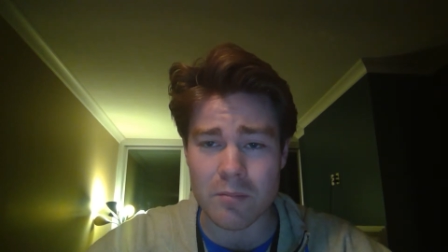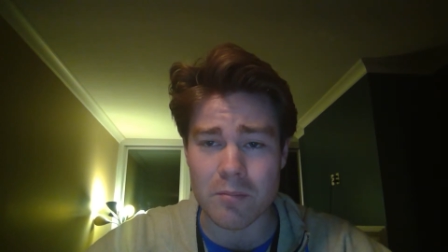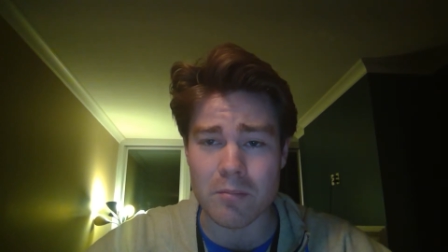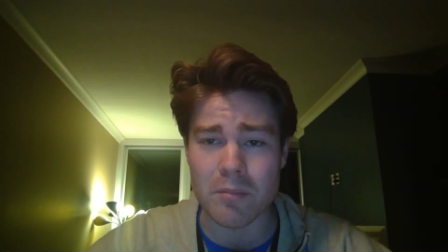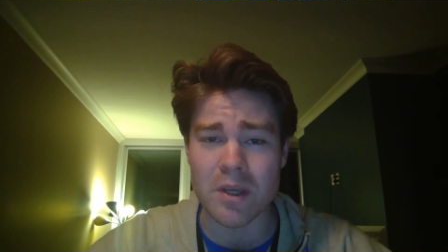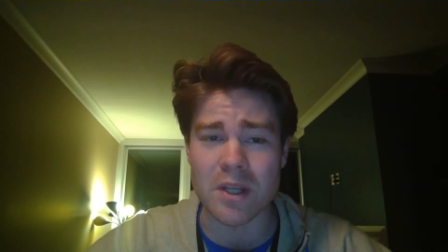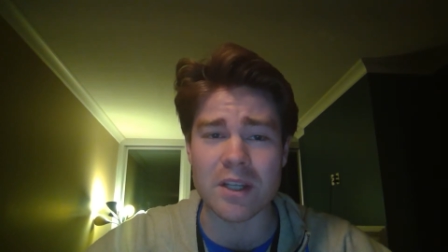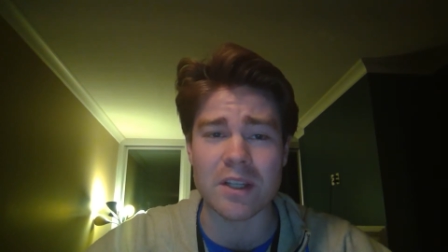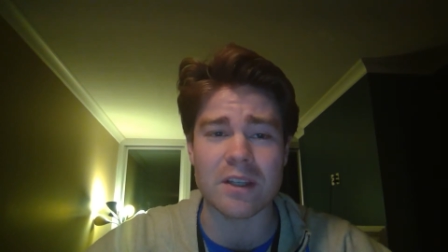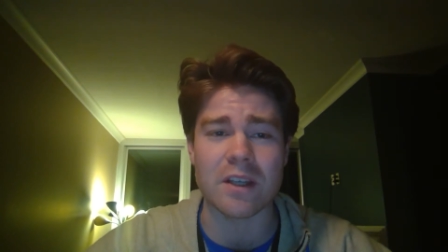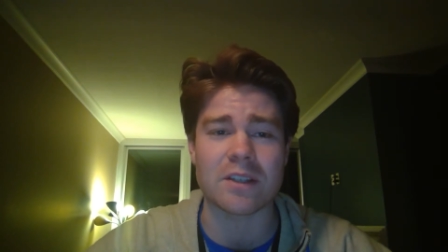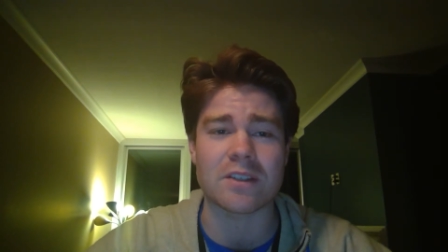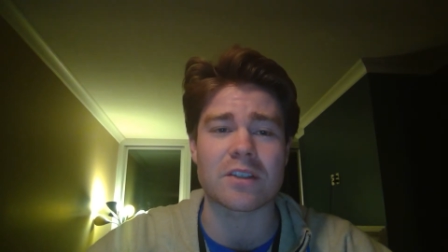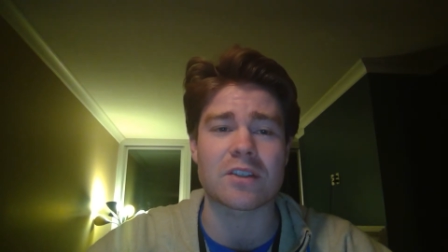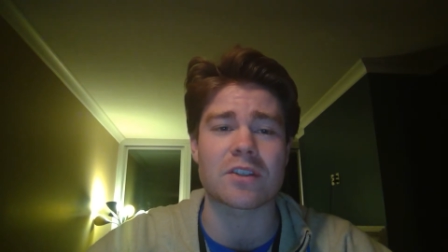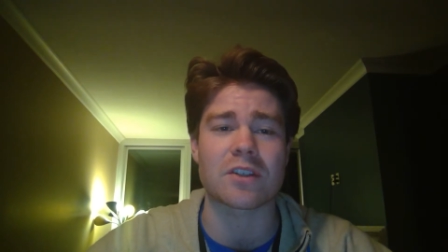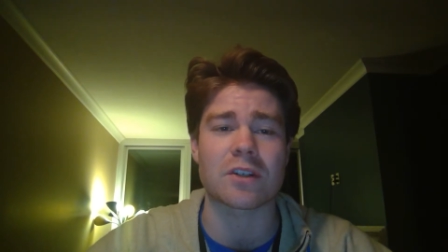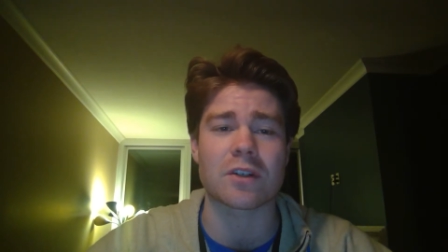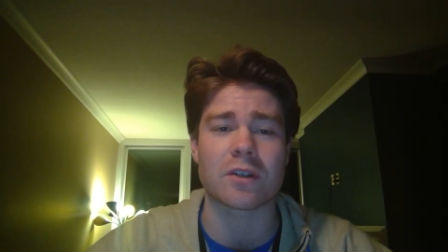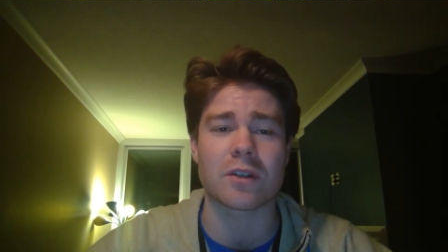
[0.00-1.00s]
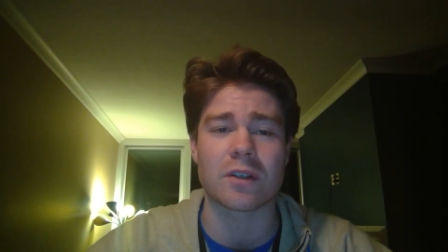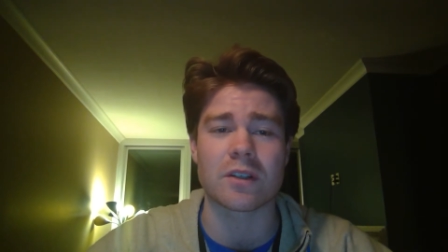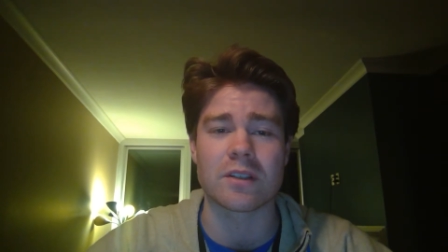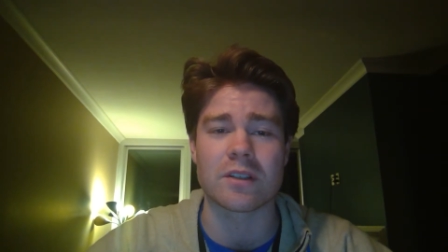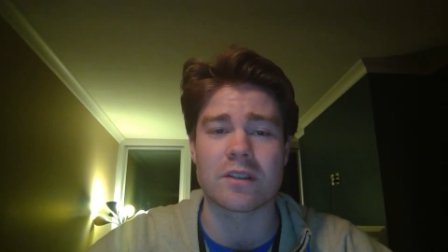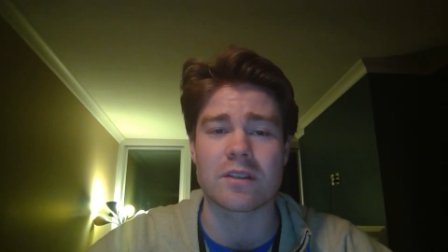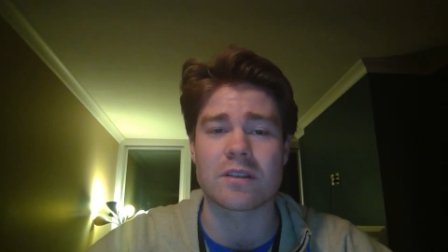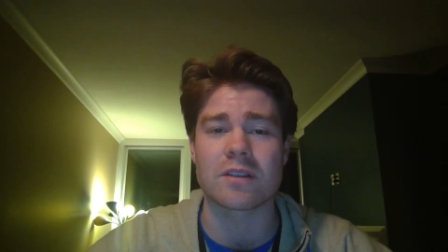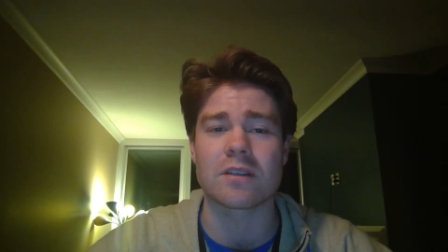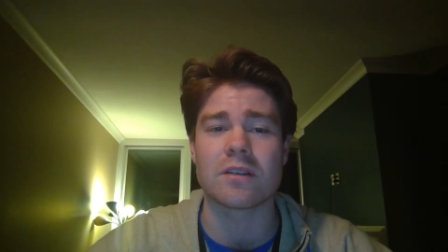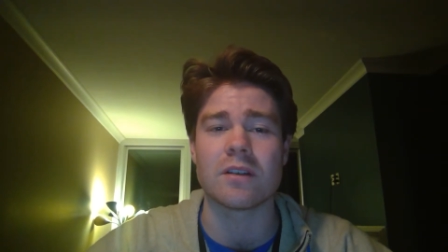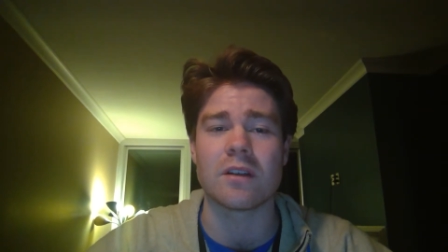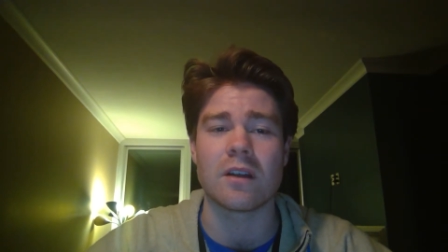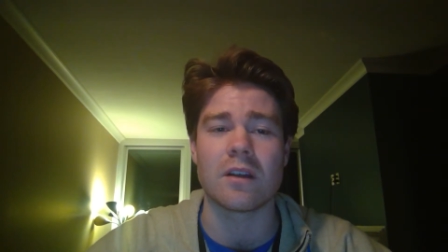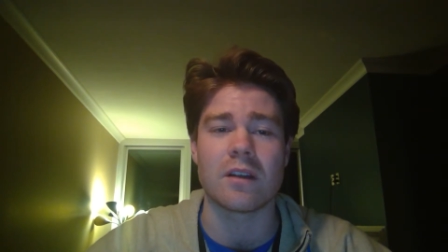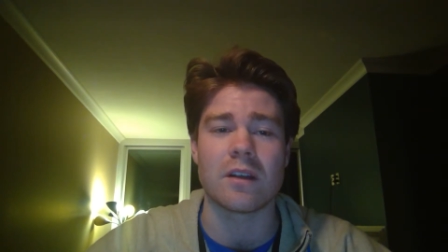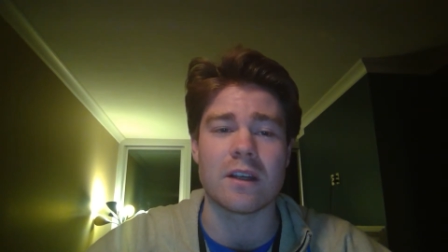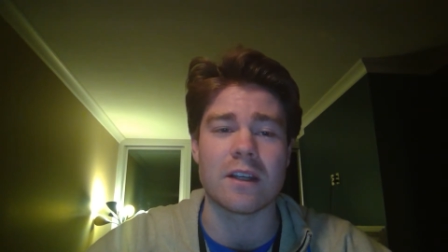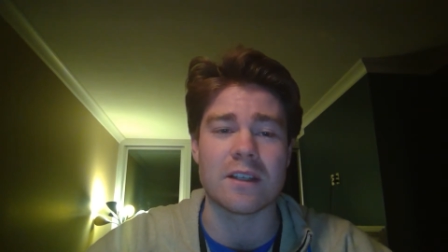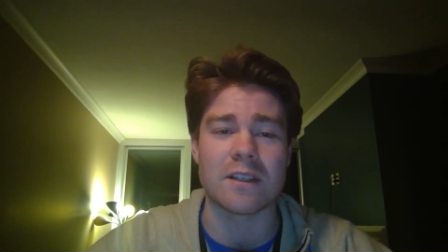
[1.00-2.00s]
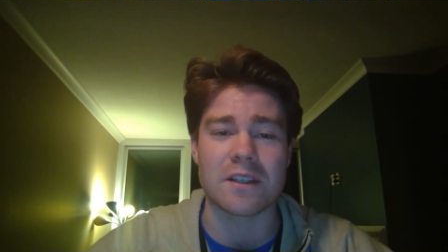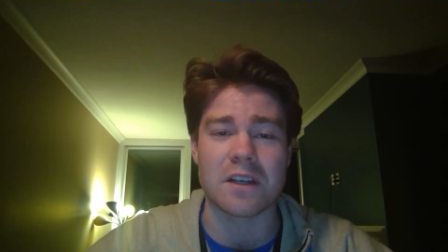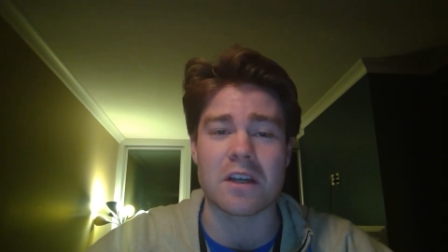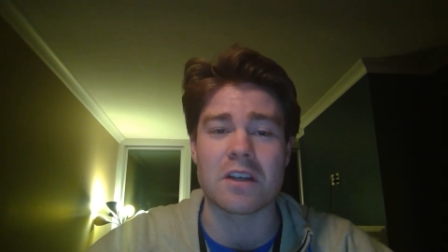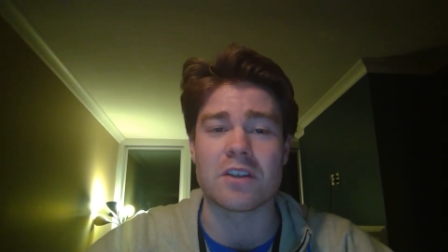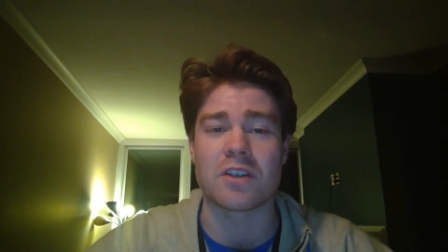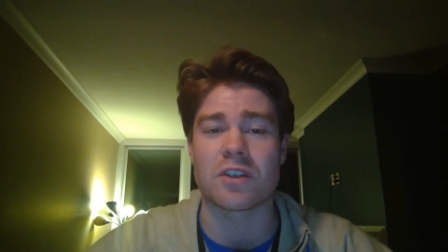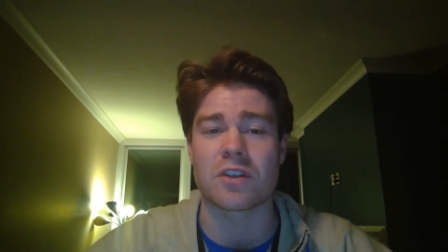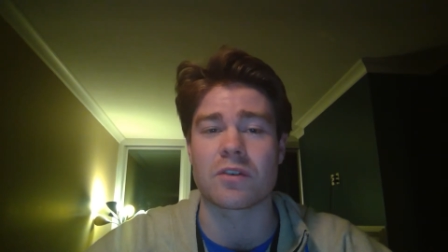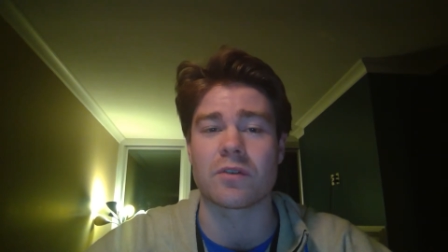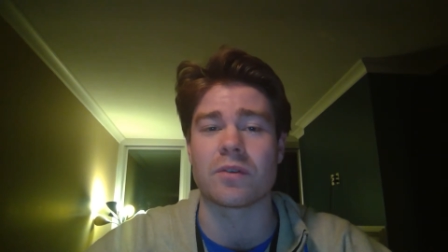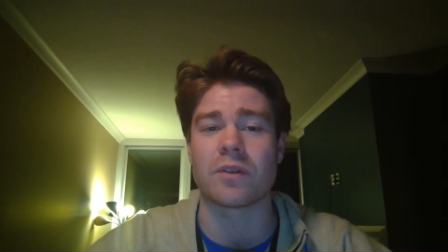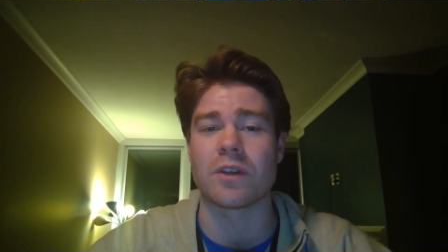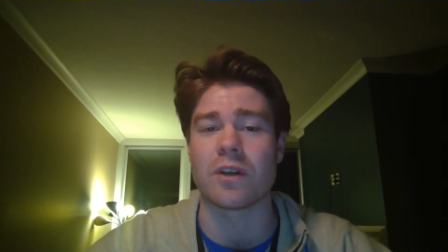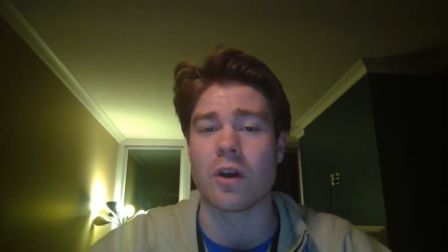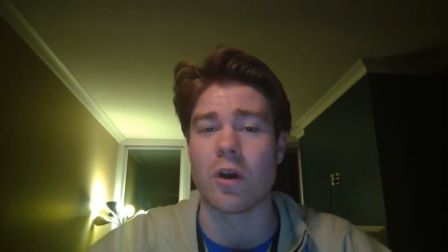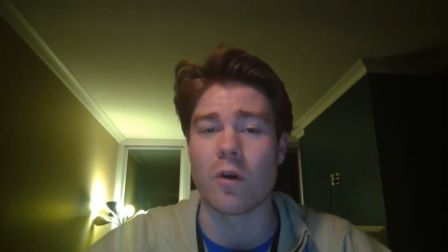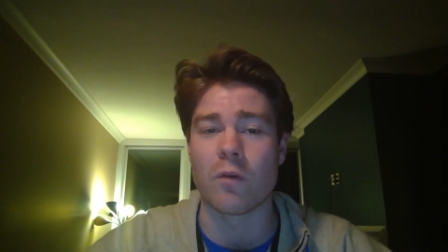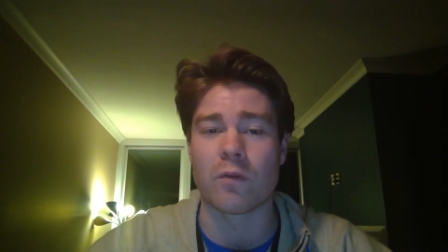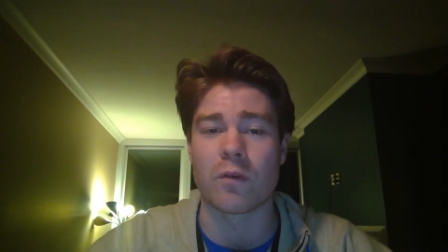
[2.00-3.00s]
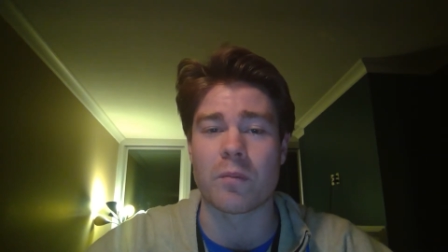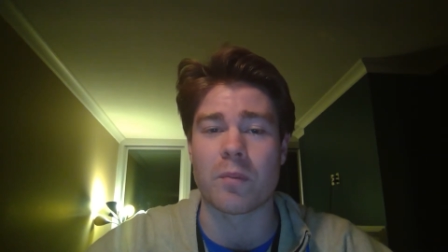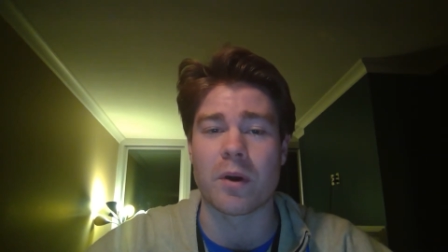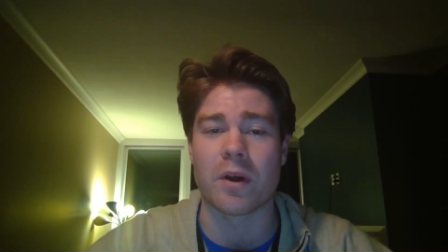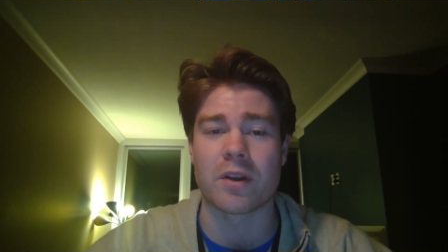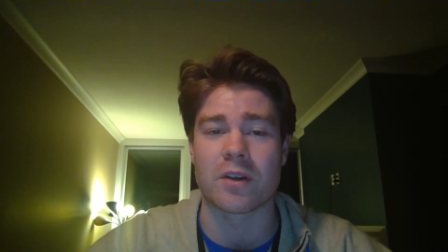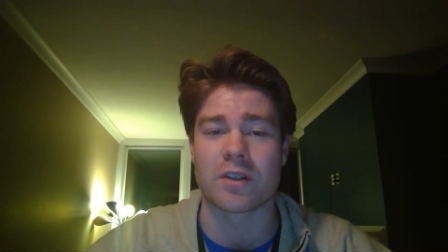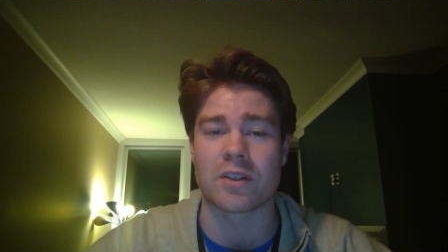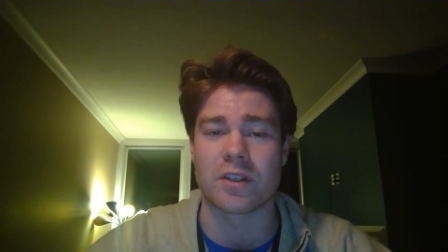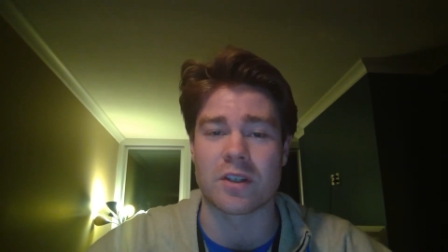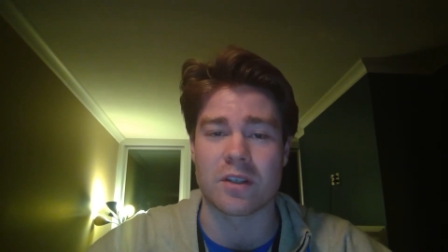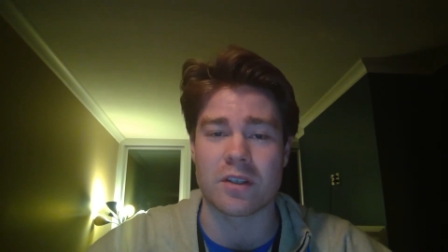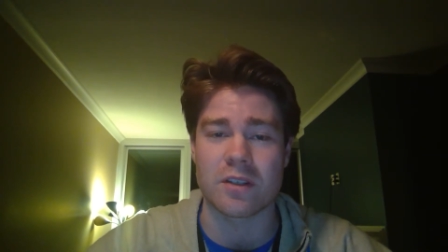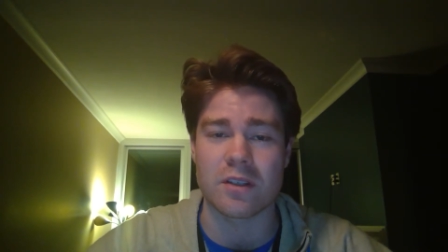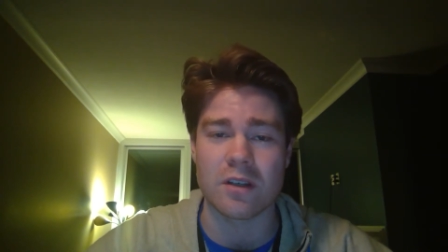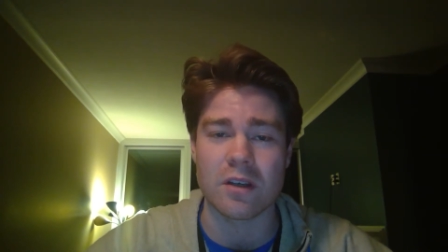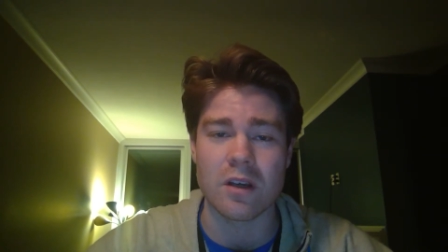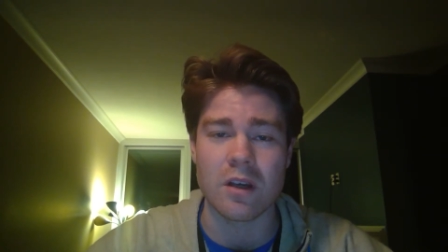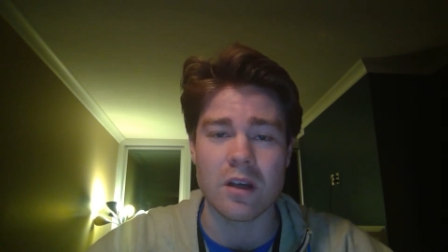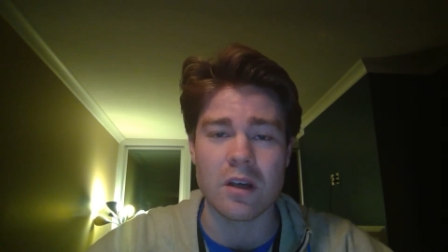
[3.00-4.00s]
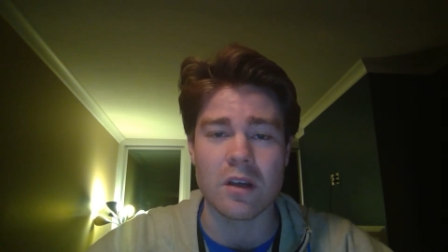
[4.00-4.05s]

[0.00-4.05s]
meaning that deterrence intentionally overpunishes.